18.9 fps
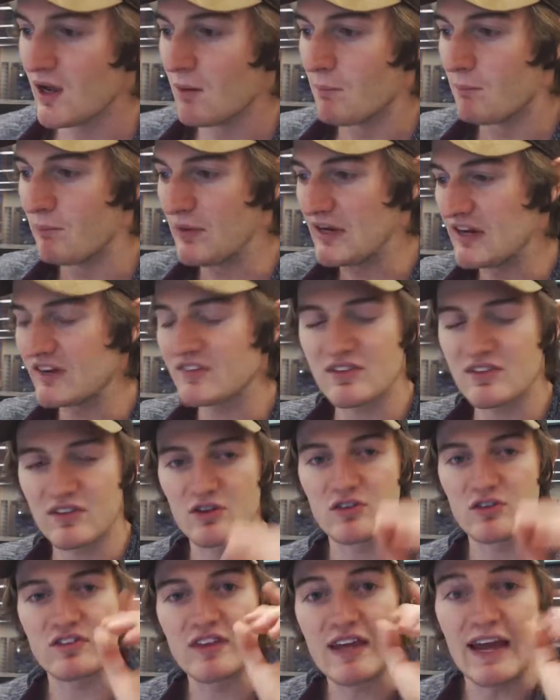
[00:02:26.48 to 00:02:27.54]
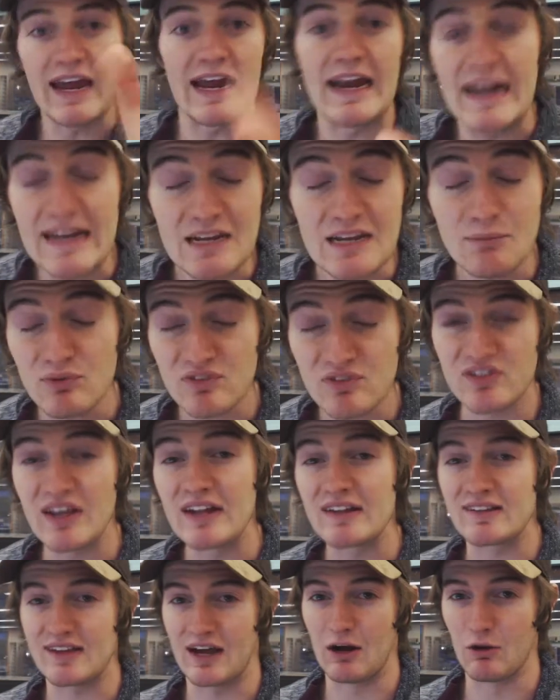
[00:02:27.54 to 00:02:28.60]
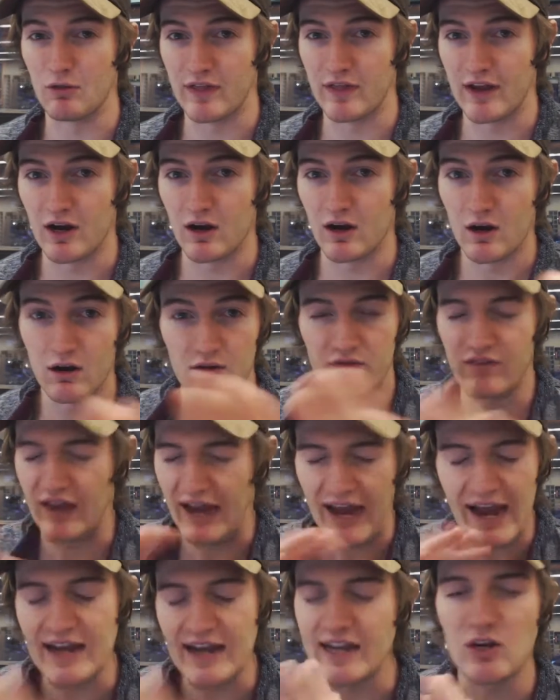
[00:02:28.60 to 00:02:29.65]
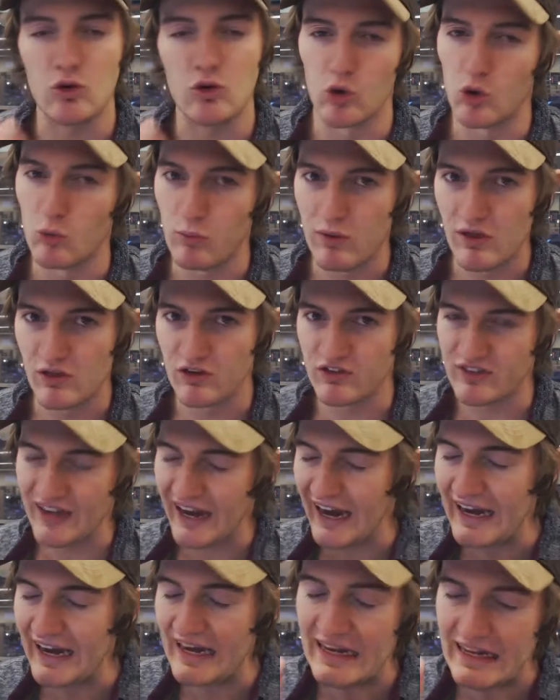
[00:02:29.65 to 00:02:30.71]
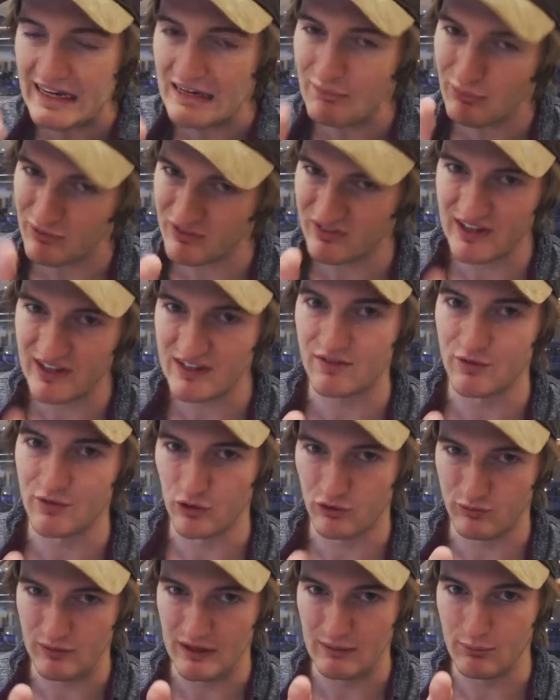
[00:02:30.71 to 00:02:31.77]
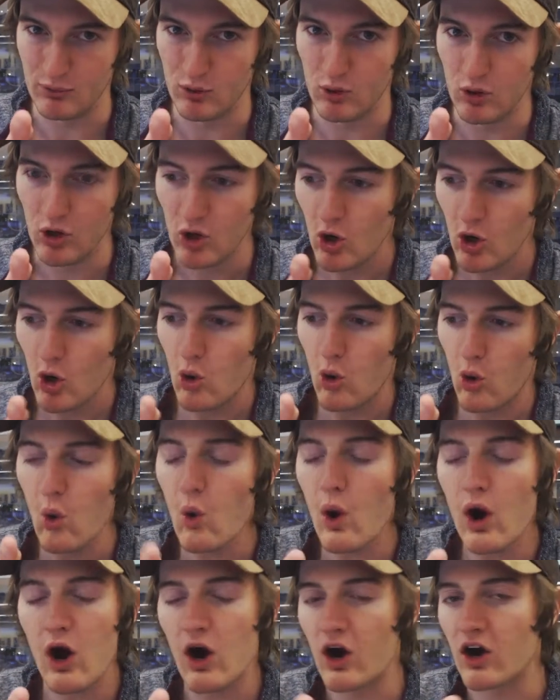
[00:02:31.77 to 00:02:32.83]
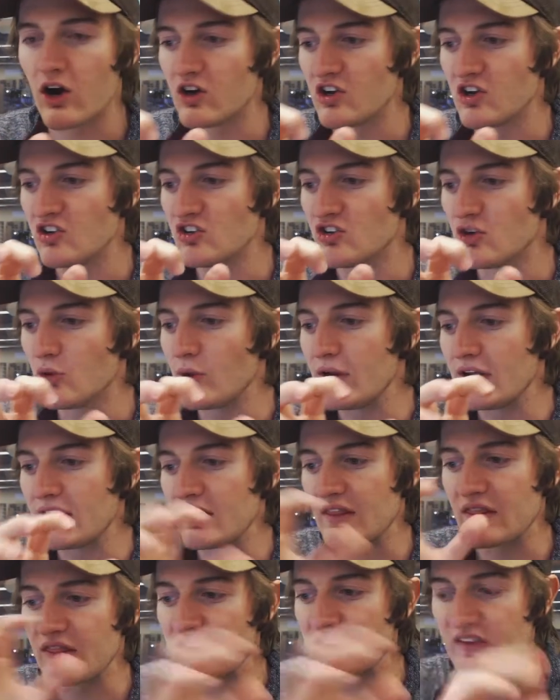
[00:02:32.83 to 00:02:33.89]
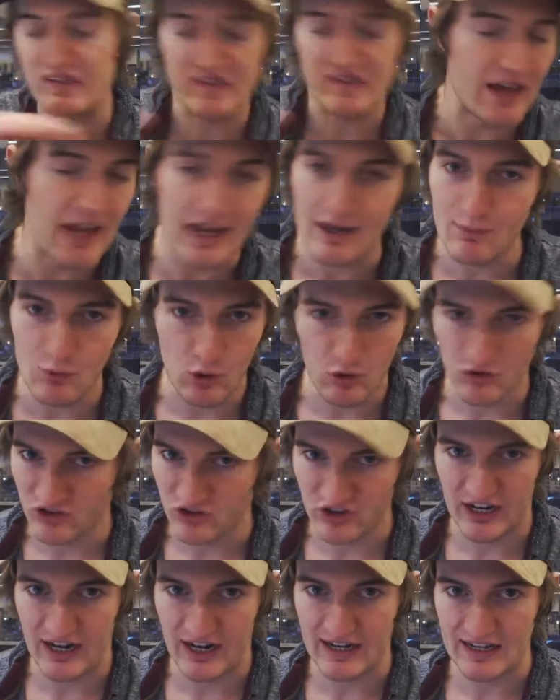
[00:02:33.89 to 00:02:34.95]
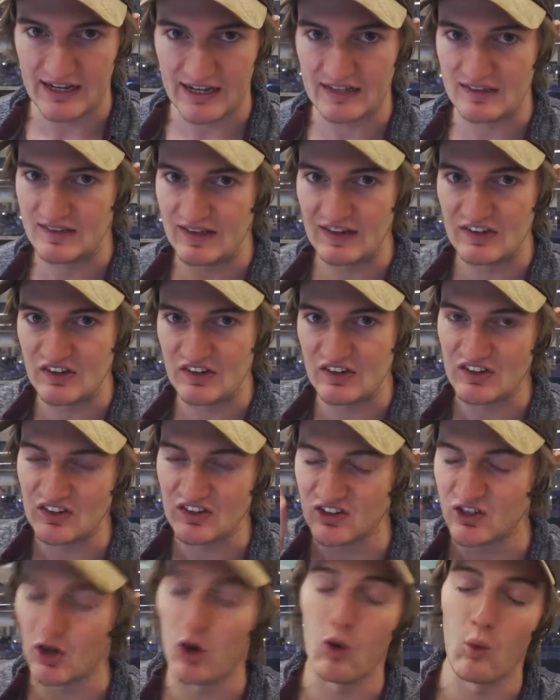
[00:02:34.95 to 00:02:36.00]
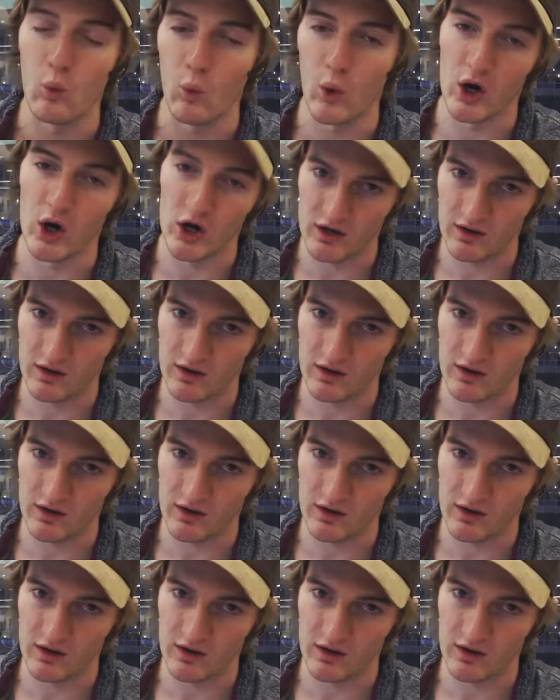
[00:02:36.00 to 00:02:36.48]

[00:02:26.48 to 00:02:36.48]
Because there's the 80% out there of any group. There's 80% of those people who are doing the same old shenanigans that just don't work.